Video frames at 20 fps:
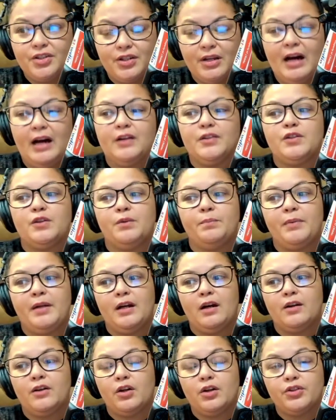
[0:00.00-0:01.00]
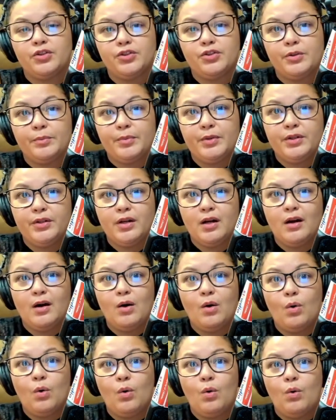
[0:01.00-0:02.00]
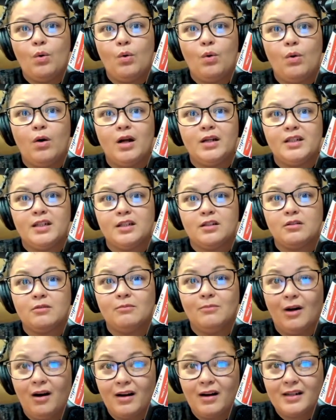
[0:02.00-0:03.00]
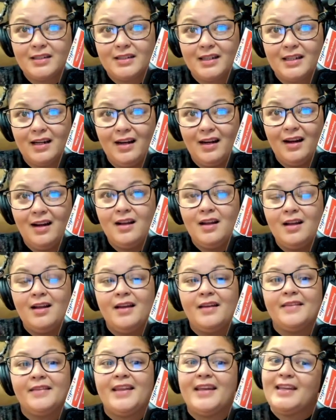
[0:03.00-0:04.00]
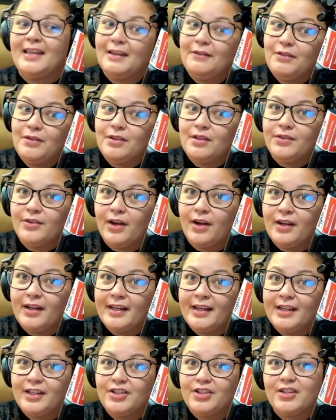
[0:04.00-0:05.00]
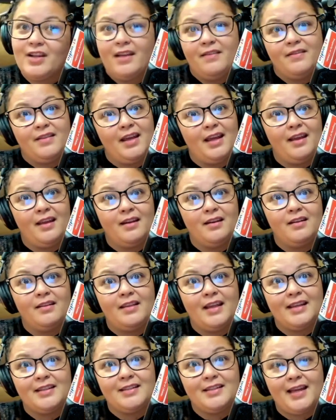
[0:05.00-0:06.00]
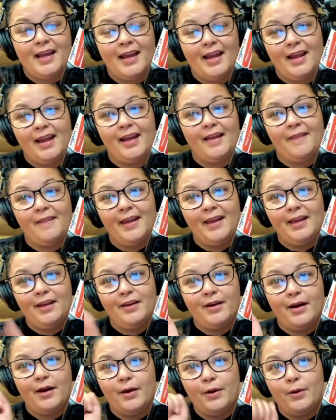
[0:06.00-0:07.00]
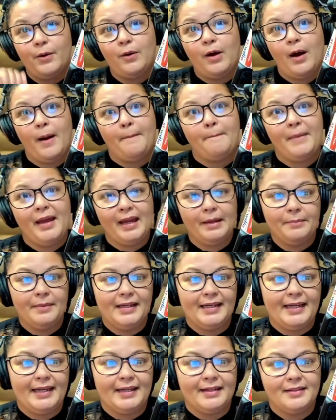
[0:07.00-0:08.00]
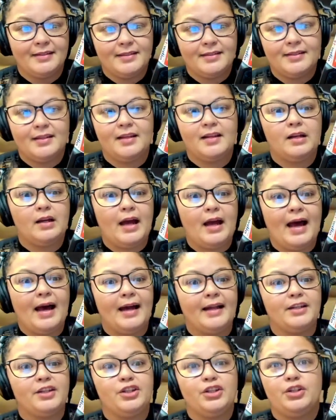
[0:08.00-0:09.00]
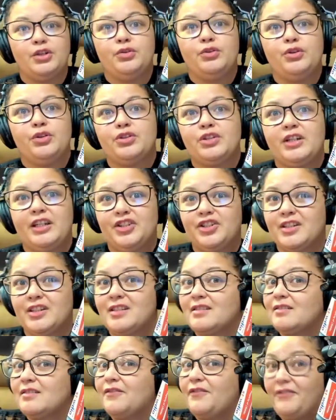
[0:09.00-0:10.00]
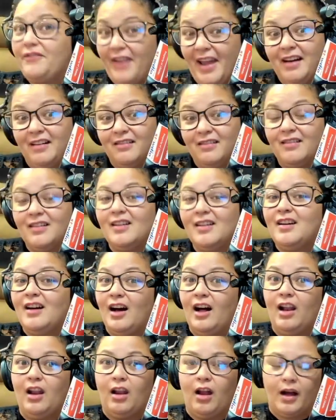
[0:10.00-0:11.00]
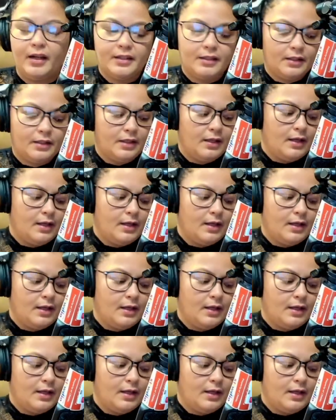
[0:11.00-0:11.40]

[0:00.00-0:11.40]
you how to be an entrepreneur or a digital marketer. They give you the knowledge and then they say, there you go, make millions. And you usually just fail a lot.